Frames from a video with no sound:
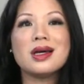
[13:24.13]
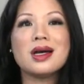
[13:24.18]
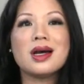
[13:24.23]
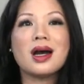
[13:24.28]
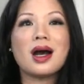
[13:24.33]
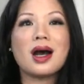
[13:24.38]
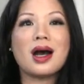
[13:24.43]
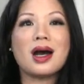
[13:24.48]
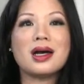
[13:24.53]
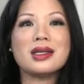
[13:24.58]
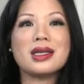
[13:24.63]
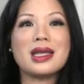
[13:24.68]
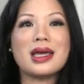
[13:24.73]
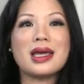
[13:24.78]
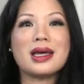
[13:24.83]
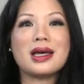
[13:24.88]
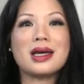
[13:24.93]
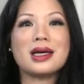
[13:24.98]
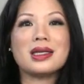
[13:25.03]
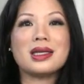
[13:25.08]
on
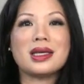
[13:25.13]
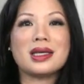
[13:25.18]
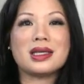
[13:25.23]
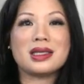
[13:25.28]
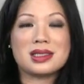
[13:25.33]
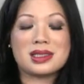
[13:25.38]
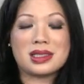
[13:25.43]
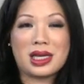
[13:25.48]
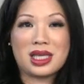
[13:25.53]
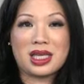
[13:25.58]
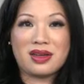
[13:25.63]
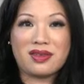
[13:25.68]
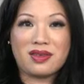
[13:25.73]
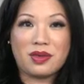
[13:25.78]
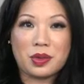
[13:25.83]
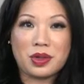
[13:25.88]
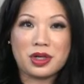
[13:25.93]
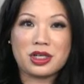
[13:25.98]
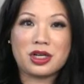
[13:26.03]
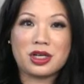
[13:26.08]
an executive
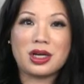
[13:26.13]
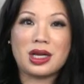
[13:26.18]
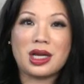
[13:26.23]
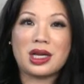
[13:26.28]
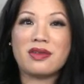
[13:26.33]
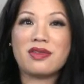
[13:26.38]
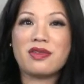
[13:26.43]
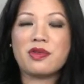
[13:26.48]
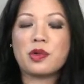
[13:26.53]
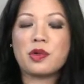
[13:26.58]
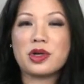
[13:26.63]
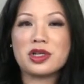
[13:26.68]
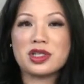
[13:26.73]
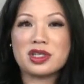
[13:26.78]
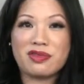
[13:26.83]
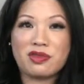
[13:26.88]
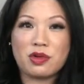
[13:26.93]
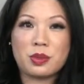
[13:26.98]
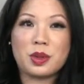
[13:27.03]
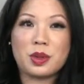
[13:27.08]
order, and of course
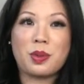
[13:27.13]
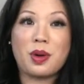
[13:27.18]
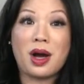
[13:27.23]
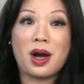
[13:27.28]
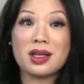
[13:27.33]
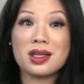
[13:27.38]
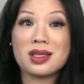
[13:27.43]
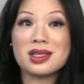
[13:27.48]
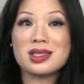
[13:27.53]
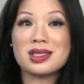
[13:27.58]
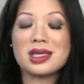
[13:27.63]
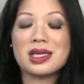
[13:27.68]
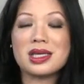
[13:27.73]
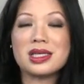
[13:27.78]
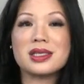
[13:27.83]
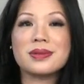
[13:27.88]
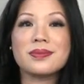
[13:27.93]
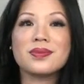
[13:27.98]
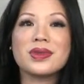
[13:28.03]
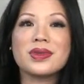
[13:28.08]
formal
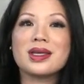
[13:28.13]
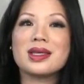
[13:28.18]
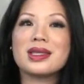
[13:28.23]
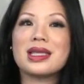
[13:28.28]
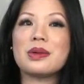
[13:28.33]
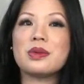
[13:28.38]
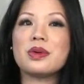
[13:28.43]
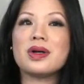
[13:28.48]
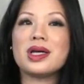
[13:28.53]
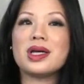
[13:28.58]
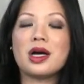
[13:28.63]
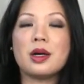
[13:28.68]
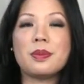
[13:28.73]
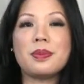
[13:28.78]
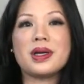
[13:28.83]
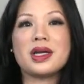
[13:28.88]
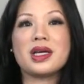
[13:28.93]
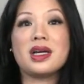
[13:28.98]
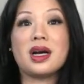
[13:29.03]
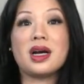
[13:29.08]
policies that will help
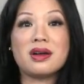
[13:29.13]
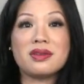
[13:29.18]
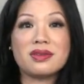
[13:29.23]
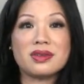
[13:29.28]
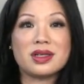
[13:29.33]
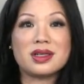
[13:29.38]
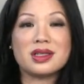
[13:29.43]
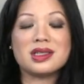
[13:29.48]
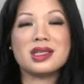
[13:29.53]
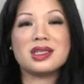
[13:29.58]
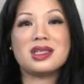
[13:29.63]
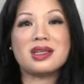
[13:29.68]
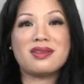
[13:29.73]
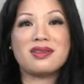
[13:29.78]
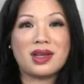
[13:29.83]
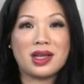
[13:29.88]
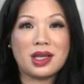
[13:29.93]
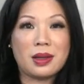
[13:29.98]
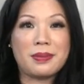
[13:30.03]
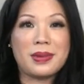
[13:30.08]
govern the
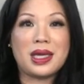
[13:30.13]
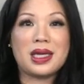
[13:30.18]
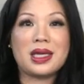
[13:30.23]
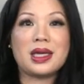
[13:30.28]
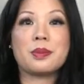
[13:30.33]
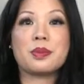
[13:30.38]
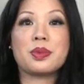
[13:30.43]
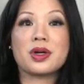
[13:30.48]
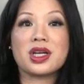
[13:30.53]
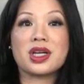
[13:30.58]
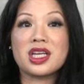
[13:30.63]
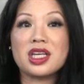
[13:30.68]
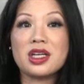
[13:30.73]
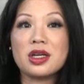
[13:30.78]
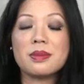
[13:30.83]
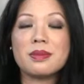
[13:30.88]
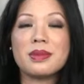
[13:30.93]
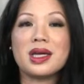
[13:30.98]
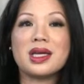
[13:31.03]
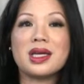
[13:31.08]
development and
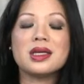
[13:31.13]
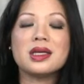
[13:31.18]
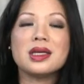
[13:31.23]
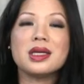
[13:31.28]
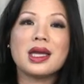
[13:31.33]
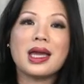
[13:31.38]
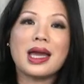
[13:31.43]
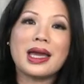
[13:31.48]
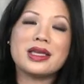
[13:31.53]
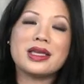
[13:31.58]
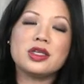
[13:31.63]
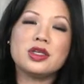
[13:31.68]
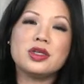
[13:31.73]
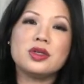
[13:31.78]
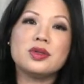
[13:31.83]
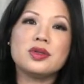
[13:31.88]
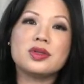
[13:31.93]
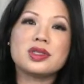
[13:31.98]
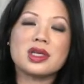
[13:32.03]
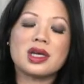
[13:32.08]
procurement and
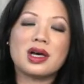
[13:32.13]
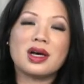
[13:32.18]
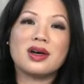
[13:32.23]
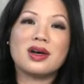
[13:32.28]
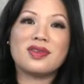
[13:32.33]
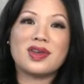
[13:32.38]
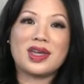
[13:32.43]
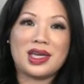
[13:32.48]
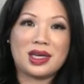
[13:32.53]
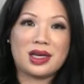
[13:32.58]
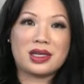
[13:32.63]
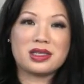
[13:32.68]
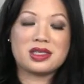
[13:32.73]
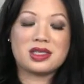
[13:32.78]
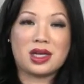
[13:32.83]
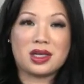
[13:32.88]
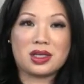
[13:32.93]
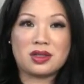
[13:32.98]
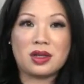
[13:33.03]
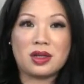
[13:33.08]
use of AI
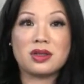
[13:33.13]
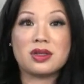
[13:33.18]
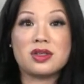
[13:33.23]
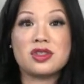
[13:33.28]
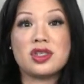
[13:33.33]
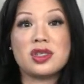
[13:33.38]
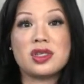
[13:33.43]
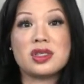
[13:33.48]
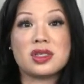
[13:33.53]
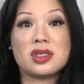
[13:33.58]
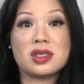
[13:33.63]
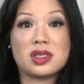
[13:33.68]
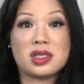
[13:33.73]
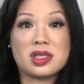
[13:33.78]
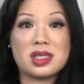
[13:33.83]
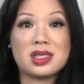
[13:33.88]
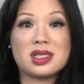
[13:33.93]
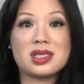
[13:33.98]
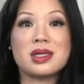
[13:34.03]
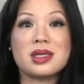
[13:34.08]
technologies and
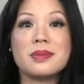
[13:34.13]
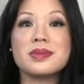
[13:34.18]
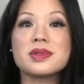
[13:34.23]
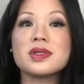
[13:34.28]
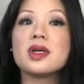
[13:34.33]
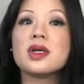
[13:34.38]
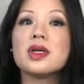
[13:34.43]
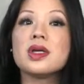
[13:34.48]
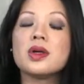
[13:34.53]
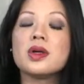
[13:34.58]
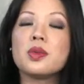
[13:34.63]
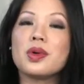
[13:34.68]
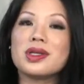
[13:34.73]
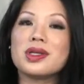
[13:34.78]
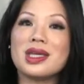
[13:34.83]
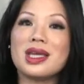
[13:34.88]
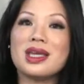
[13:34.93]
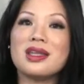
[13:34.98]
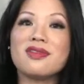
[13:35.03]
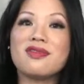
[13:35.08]
systems
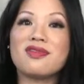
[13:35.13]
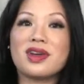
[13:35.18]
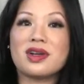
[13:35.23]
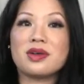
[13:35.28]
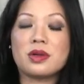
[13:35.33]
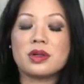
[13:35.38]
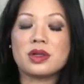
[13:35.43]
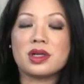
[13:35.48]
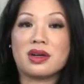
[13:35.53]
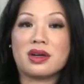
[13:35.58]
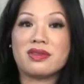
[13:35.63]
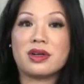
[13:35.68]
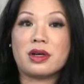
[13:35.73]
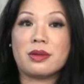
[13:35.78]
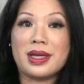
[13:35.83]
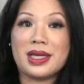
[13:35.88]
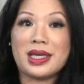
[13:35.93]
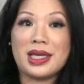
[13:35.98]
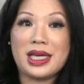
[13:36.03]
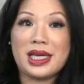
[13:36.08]
within federal
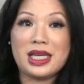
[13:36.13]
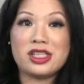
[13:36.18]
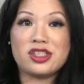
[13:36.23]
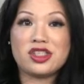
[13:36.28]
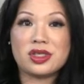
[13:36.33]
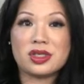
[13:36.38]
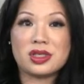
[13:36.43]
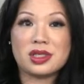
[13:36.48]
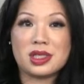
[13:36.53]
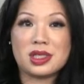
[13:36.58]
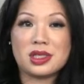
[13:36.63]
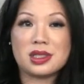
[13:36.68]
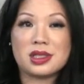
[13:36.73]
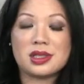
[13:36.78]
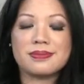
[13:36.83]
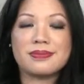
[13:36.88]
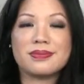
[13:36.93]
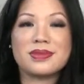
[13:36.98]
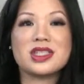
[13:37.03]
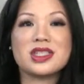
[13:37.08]
government agencies.
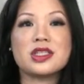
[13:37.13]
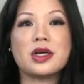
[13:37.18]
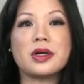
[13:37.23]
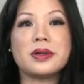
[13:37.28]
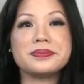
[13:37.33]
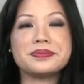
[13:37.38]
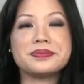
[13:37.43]
So